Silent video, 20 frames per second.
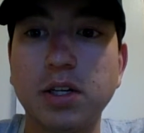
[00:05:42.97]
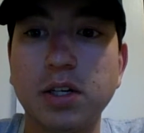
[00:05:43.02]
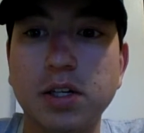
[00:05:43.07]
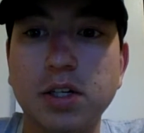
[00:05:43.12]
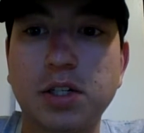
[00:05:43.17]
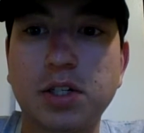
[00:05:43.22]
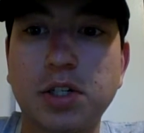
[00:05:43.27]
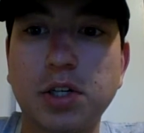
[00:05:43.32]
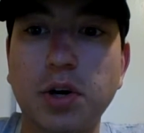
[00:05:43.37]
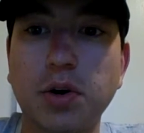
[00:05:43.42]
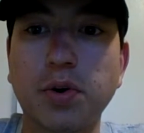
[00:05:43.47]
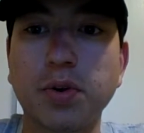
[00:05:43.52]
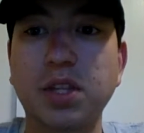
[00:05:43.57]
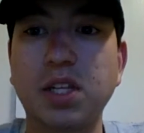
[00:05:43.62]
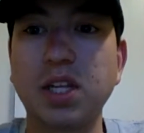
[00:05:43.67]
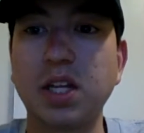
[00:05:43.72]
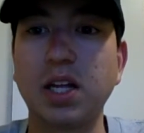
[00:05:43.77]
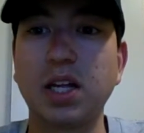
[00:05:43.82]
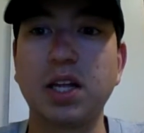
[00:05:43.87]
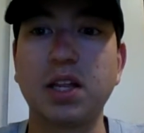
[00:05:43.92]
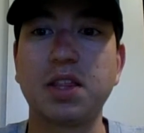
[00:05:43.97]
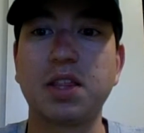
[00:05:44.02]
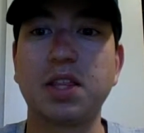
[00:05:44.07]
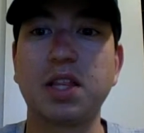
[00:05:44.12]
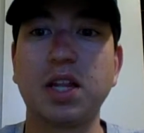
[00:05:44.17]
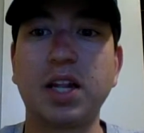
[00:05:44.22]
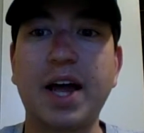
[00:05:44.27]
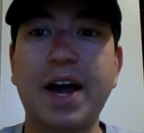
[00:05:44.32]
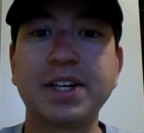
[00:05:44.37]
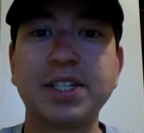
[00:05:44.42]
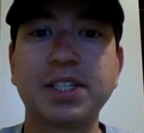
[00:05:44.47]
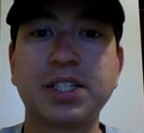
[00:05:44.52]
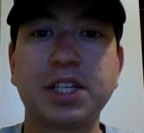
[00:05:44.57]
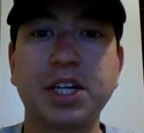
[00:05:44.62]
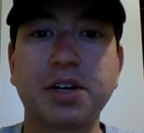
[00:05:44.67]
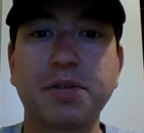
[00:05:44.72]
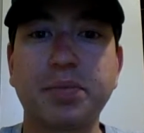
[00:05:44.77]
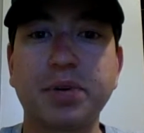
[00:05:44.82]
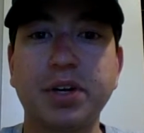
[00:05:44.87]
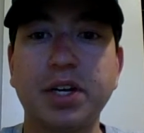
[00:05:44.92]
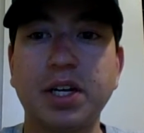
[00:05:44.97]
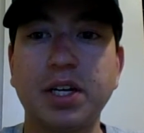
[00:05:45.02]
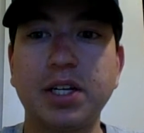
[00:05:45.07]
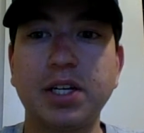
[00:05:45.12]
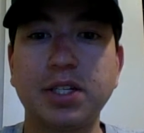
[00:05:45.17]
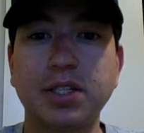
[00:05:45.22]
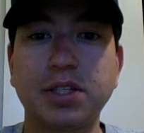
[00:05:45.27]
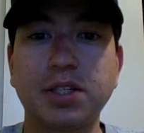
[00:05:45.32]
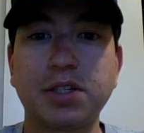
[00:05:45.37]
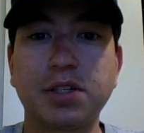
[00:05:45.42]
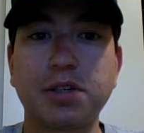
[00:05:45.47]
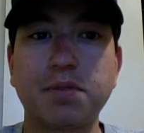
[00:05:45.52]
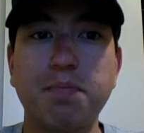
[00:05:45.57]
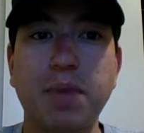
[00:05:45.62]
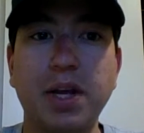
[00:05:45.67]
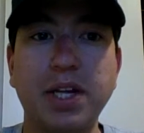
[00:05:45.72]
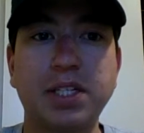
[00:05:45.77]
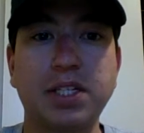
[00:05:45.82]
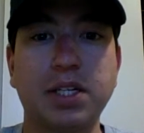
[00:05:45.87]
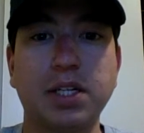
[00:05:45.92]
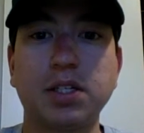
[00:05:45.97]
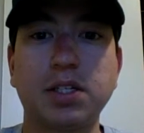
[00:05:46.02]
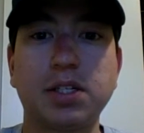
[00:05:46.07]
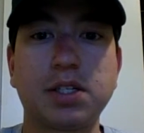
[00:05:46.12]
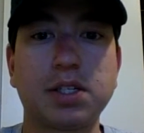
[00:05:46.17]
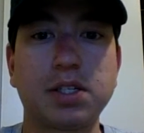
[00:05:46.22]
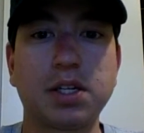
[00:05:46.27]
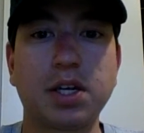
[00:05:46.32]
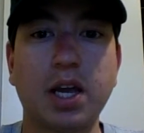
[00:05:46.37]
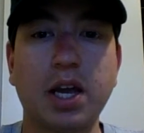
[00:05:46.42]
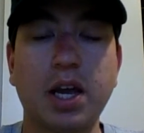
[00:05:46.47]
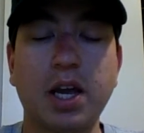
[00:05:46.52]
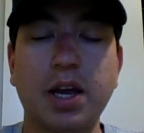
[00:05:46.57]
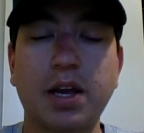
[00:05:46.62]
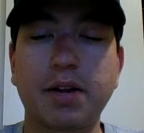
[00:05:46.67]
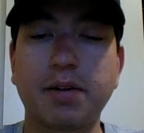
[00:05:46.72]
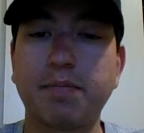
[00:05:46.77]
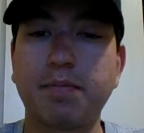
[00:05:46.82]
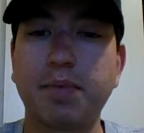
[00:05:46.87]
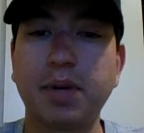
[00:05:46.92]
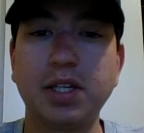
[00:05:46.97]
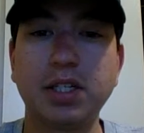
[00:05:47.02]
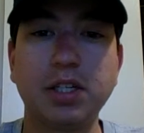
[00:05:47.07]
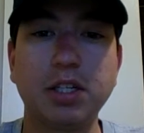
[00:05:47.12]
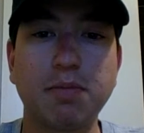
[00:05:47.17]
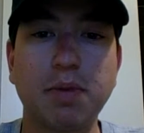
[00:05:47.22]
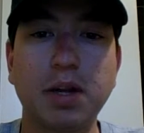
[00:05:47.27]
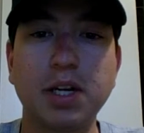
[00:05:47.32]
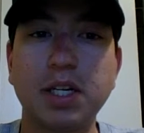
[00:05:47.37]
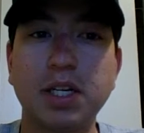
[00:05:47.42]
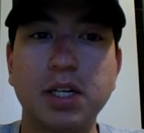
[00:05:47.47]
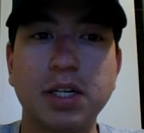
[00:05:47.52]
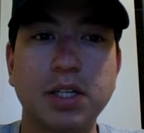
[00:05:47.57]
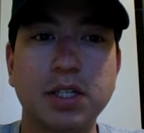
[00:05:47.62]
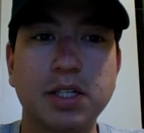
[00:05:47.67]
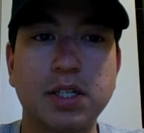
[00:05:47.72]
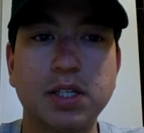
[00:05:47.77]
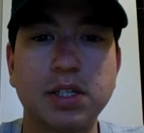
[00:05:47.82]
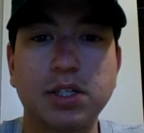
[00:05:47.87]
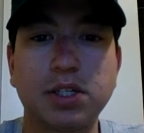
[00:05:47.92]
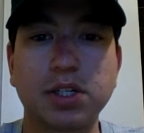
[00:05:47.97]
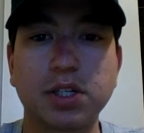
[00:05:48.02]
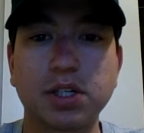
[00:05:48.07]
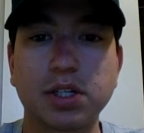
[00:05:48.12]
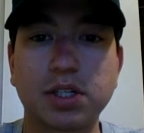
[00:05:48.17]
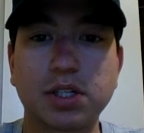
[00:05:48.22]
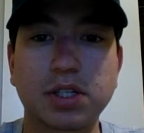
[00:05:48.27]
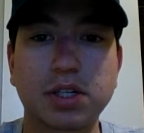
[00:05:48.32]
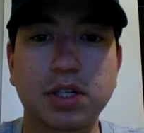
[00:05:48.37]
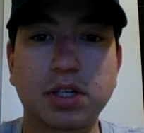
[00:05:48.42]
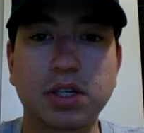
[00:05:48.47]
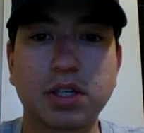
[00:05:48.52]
So the last step is maintenance, and basically maintenance is just